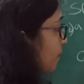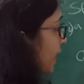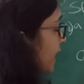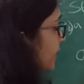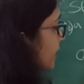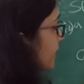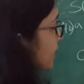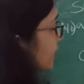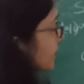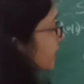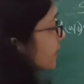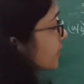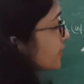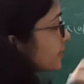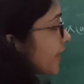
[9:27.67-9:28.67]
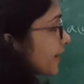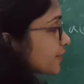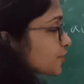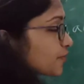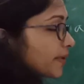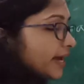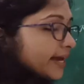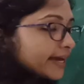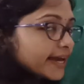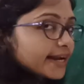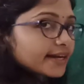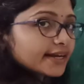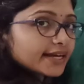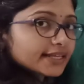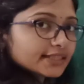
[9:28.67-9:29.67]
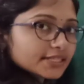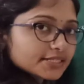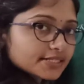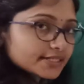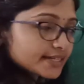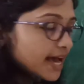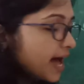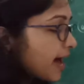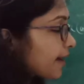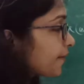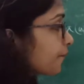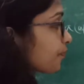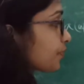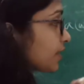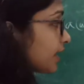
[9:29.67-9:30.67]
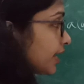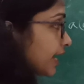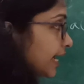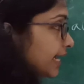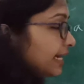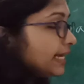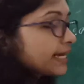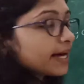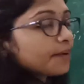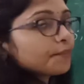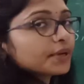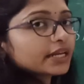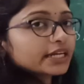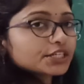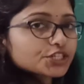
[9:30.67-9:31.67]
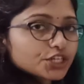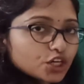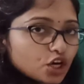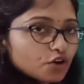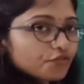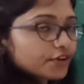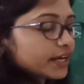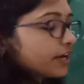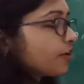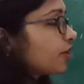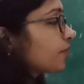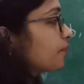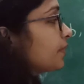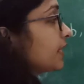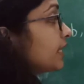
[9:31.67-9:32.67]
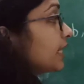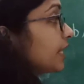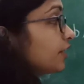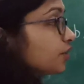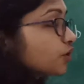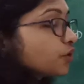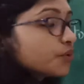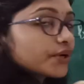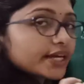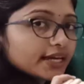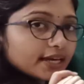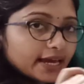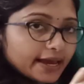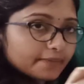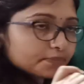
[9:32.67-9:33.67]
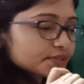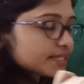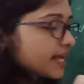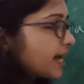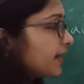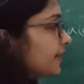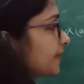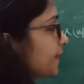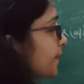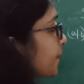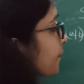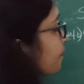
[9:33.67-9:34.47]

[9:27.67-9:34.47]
mandatory, that's why I can take the star. Any combination of A or B including epsilon,